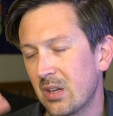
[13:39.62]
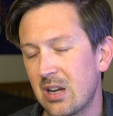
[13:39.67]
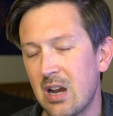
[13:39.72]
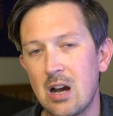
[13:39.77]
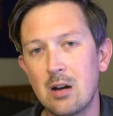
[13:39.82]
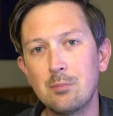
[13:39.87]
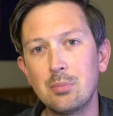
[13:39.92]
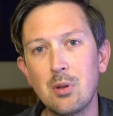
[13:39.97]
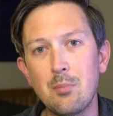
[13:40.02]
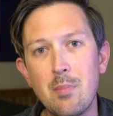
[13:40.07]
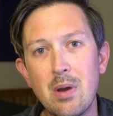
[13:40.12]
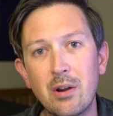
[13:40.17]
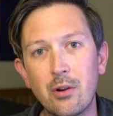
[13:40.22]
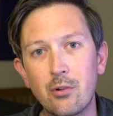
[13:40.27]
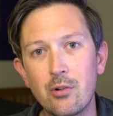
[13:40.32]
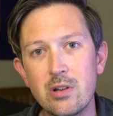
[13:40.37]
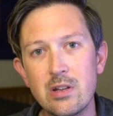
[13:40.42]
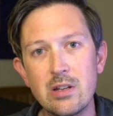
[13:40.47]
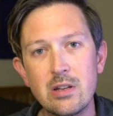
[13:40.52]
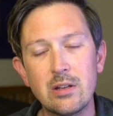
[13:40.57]

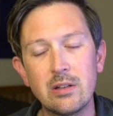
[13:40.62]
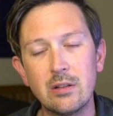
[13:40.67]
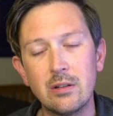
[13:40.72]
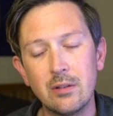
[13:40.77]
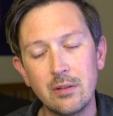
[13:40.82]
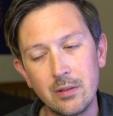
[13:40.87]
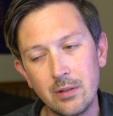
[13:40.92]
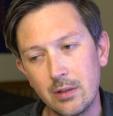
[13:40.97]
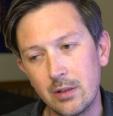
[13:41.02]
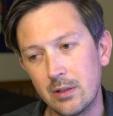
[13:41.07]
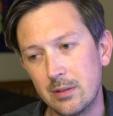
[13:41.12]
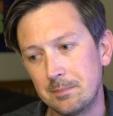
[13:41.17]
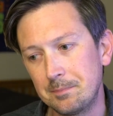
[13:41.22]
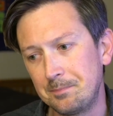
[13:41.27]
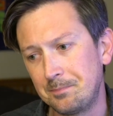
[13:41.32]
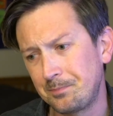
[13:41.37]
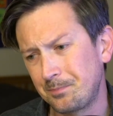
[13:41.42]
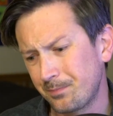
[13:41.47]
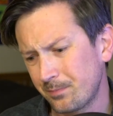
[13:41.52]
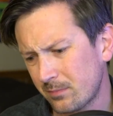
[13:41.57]
complementary and
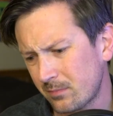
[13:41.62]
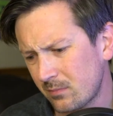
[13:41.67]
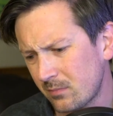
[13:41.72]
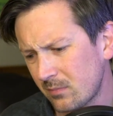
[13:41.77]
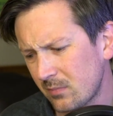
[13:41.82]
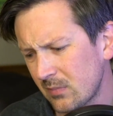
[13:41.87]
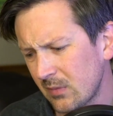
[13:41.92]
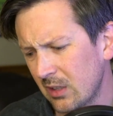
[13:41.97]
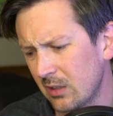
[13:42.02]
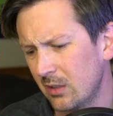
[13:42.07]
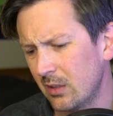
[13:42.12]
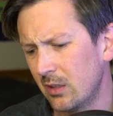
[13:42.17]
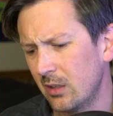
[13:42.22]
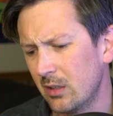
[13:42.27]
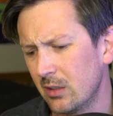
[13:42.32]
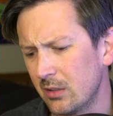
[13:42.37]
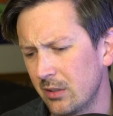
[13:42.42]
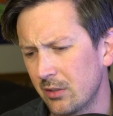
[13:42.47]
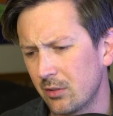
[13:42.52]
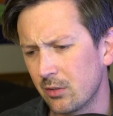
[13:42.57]
you
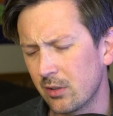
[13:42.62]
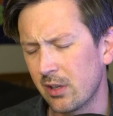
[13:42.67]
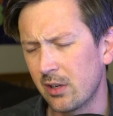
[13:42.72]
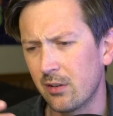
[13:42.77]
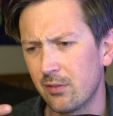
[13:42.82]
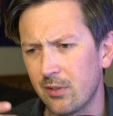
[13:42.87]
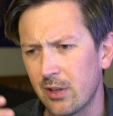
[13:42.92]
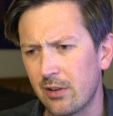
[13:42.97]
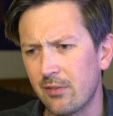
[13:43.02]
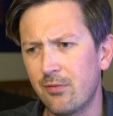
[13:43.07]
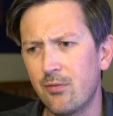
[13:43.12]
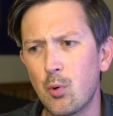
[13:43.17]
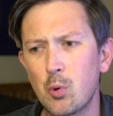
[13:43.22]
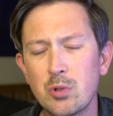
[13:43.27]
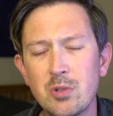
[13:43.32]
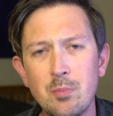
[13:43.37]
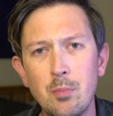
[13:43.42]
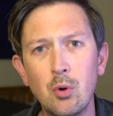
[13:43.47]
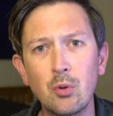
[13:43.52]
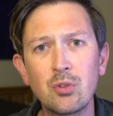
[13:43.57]
know, kind of like
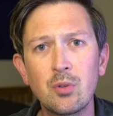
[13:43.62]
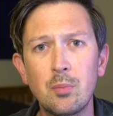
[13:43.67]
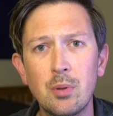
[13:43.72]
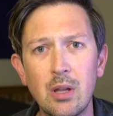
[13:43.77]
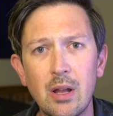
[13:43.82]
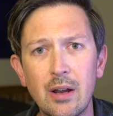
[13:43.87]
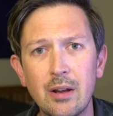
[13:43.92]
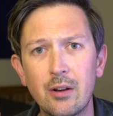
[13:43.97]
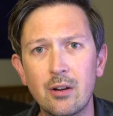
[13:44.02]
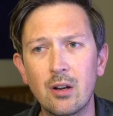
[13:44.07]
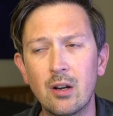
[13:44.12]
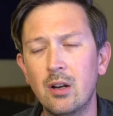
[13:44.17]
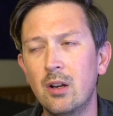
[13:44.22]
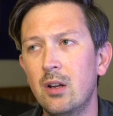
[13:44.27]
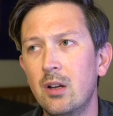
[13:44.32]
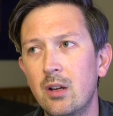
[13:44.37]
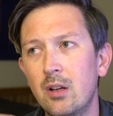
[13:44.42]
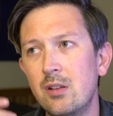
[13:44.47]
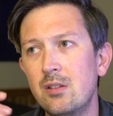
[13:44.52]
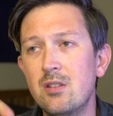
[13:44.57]
force multiplier
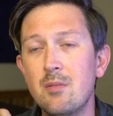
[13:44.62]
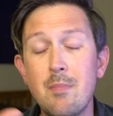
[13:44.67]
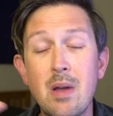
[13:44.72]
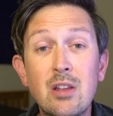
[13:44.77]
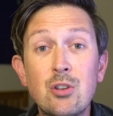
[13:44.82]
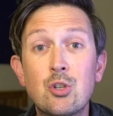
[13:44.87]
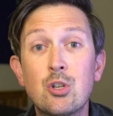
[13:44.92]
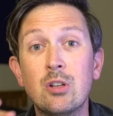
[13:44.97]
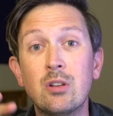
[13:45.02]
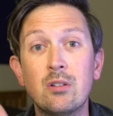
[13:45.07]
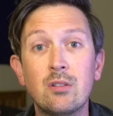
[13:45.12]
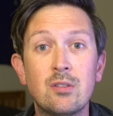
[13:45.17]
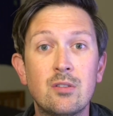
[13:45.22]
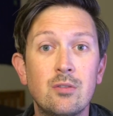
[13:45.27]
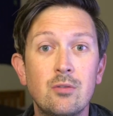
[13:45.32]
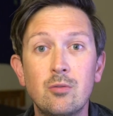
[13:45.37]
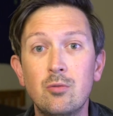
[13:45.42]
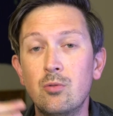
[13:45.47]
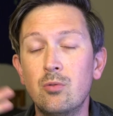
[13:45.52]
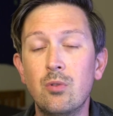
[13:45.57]
dimension
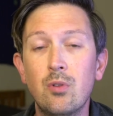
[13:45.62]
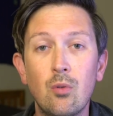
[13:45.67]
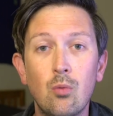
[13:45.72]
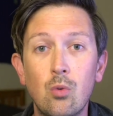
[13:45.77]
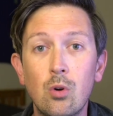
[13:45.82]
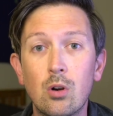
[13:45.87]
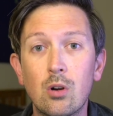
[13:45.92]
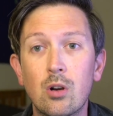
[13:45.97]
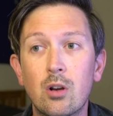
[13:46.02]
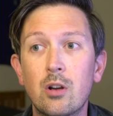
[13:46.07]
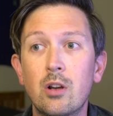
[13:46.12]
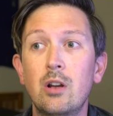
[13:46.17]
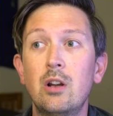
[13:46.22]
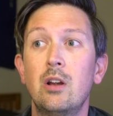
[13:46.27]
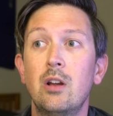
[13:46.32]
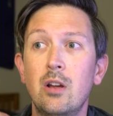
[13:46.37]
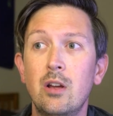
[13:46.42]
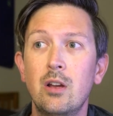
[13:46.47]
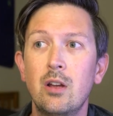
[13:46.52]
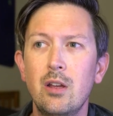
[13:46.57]
to the work,
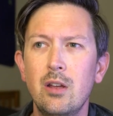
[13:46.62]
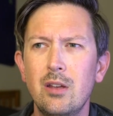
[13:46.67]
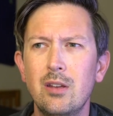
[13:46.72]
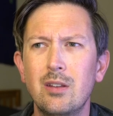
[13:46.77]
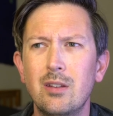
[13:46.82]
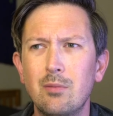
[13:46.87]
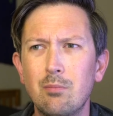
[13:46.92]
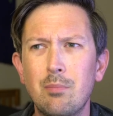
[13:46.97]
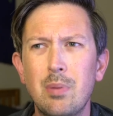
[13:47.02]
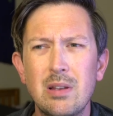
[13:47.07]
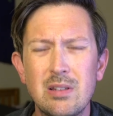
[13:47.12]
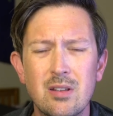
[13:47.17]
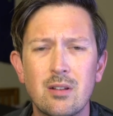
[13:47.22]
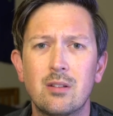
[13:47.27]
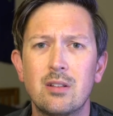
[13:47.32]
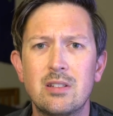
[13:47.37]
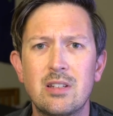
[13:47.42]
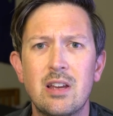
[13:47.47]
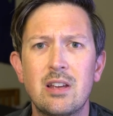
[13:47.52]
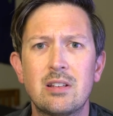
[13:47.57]
it
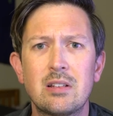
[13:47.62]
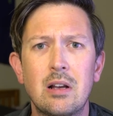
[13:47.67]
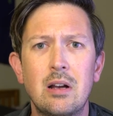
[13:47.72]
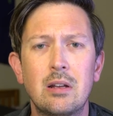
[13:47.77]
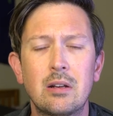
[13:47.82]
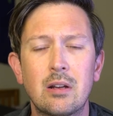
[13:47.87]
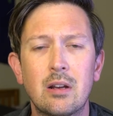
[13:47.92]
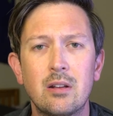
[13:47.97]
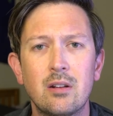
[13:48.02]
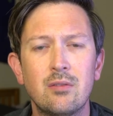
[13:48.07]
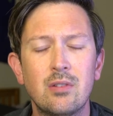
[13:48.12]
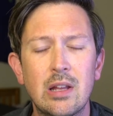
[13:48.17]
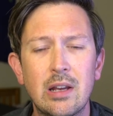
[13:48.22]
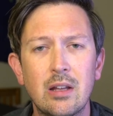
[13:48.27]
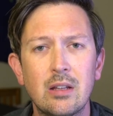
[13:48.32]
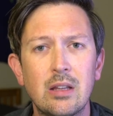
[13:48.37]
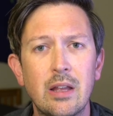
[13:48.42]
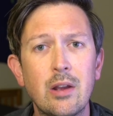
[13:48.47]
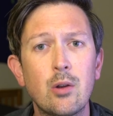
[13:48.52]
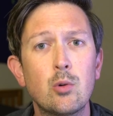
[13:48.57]
basically takes on kind of
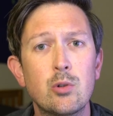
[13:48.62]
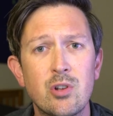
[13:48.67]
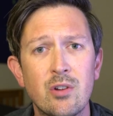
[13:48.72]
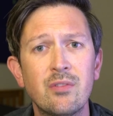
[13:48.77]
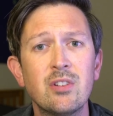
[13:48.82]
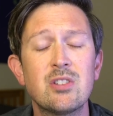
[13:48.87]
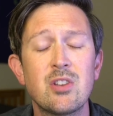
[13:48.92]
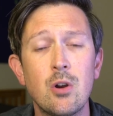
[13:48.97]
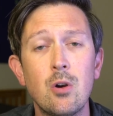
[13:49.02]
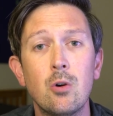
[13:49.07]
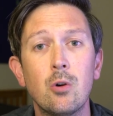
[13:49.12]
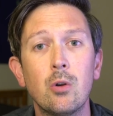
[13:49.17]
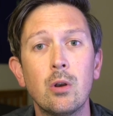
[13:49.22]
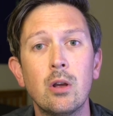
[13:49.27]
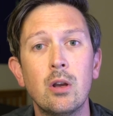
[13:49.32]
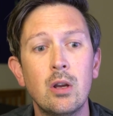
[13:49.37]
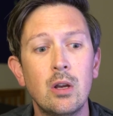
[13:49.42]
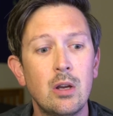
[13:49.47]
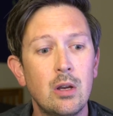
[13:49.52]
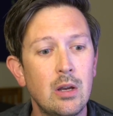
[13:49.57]
like a language of its own.